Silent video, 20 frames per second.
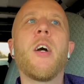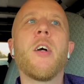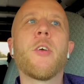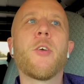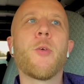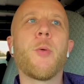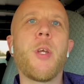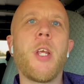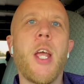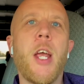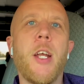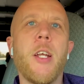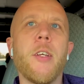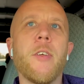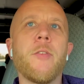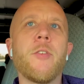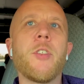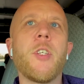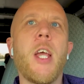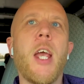on
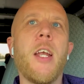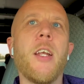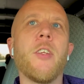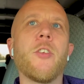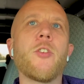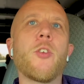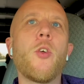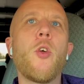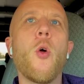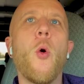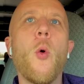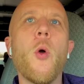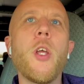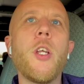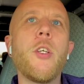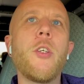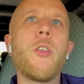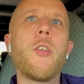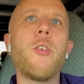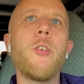creatives, and it's
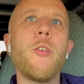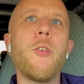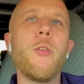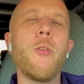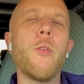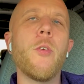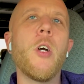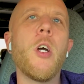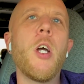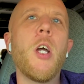going to